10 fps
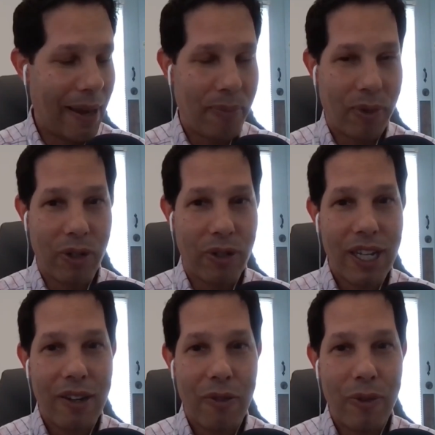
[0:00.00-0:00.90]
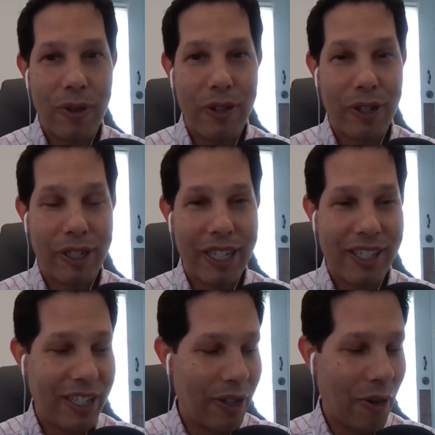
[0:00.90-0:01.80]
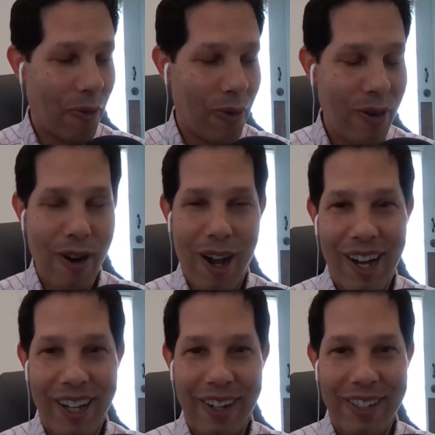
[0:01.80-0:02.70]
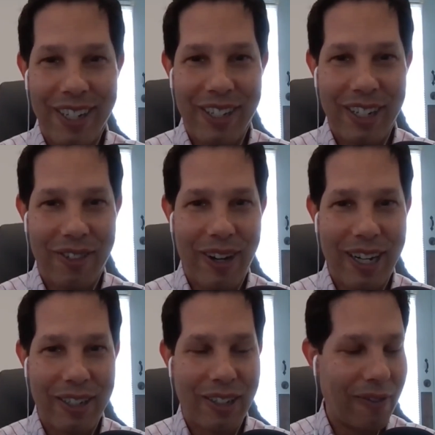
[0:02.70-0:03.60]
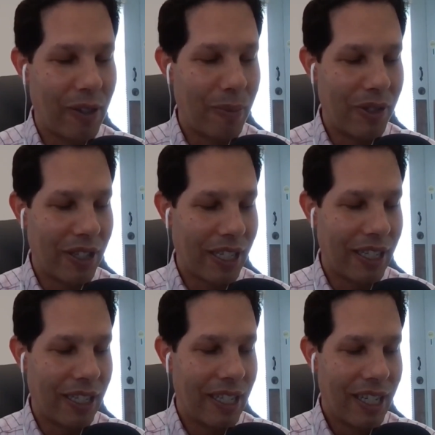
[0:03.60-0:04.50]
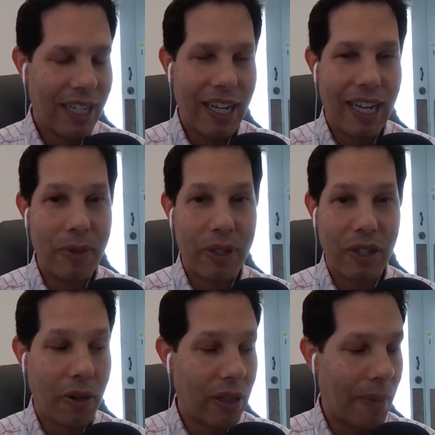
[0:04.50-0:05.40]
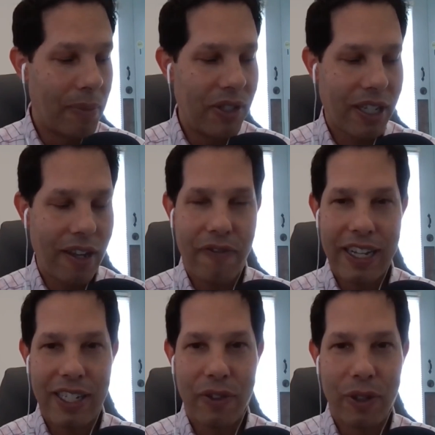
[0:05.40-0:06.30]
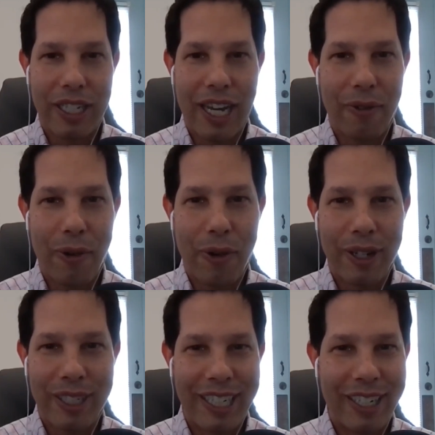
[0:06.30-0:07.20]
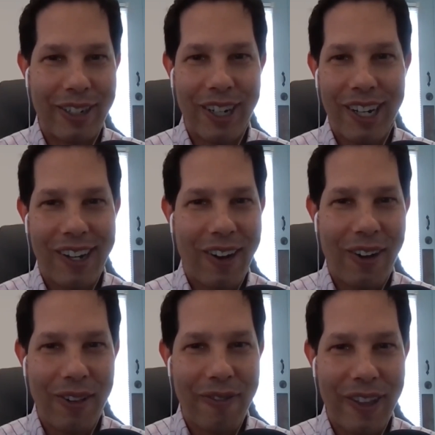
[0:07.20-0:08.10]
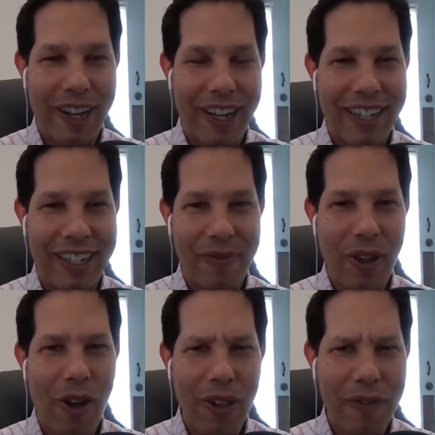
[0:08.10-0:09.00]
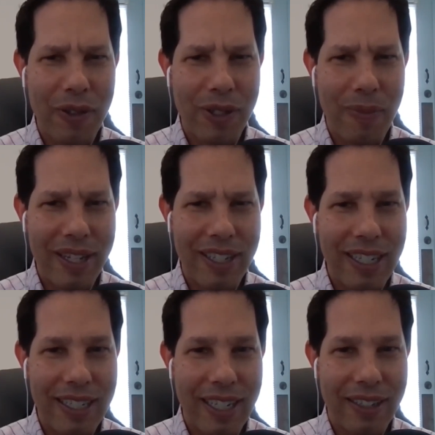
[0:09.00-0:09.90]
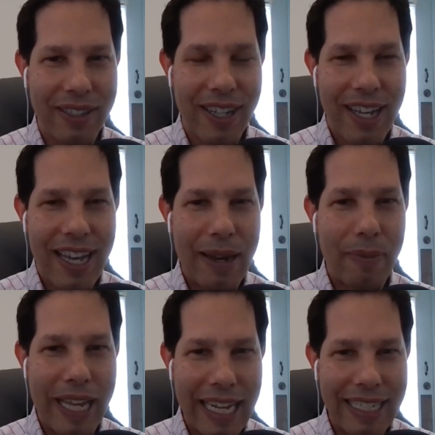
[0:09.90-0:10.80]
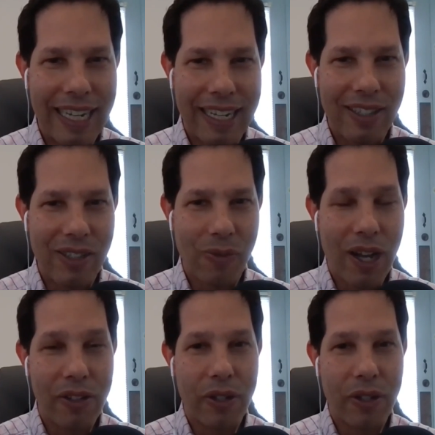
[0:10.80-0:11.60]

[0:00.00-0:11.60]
April. We were listening to Wu Han, the artistic director of La Musica. You can go to lamusicafestival.org to hear all of those amazing details and get tickets as well.